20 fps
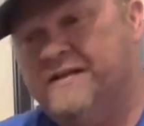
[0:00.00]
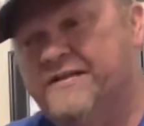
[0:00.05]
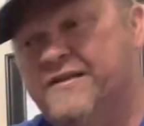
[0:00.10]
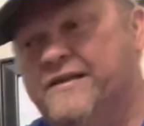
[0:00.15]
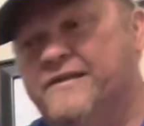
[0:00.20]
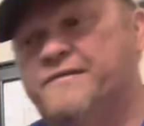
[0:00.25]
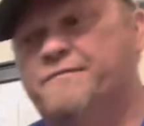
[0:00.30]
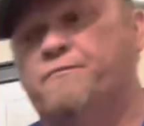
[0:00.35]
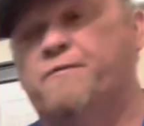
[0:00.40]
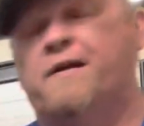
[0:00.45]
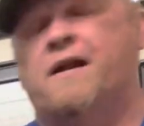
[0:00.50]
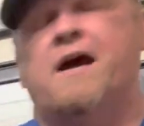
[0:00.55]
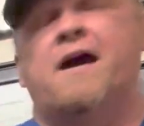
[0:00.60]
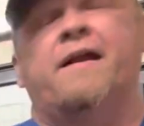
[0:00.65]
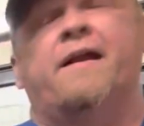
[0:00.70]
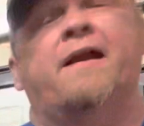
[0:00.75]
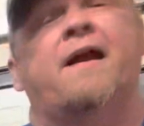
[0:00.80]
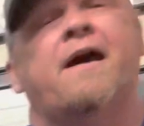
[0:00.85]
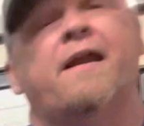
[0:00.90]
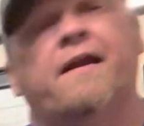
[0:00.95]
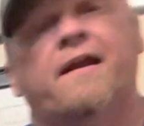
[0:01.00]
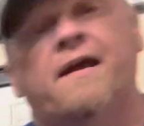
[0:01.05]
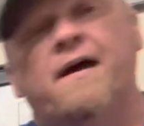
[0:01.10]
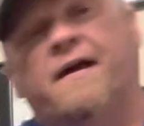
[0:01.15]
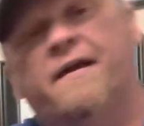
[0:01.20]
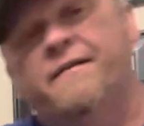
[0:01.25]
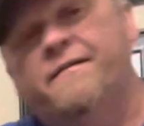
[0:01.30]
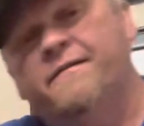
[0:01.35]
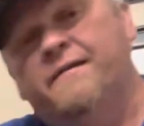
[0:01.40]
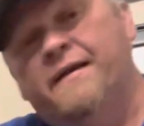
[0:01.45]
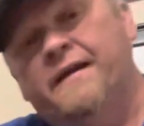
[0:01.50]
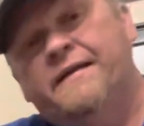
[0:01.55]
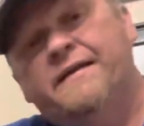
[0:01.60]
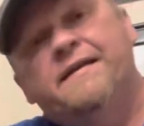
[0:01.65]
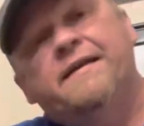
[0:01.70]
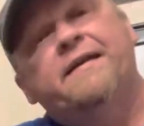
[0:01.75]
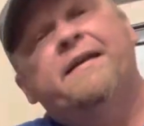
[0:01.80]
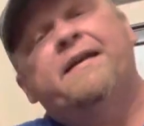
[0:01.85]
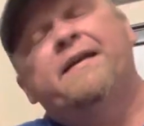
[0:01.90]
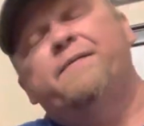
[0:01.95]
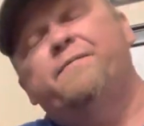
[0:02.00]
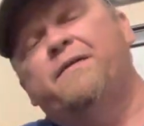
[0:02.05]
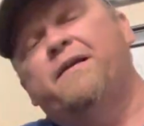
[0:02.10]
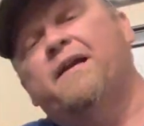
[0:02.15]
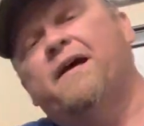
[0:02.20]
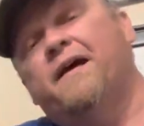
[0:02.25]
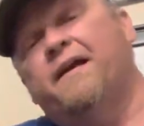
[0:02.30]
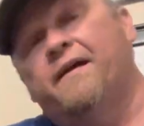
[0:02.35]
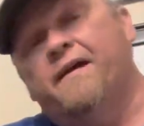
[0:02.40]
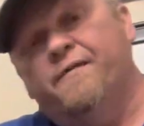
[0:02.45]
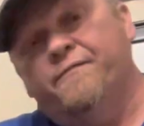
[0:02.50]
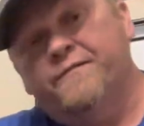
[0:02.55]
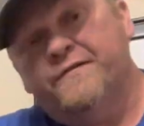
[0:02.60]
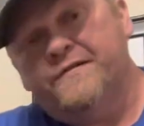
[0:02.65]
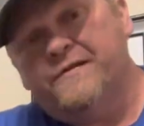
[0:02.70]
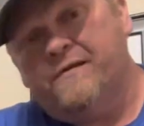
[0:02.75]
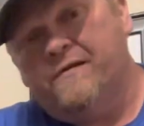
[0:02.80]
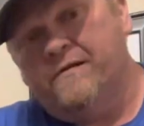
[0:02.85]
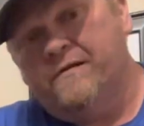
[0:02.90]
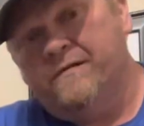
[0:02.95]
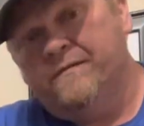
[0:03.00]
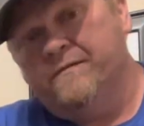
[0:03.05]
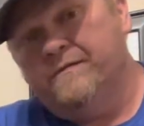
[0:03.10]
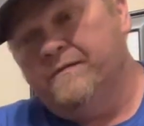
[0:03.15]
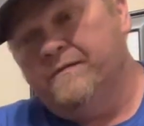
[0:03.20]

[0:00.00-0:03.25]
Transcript: just went on and on and on. It didn't need to be 9 hours long.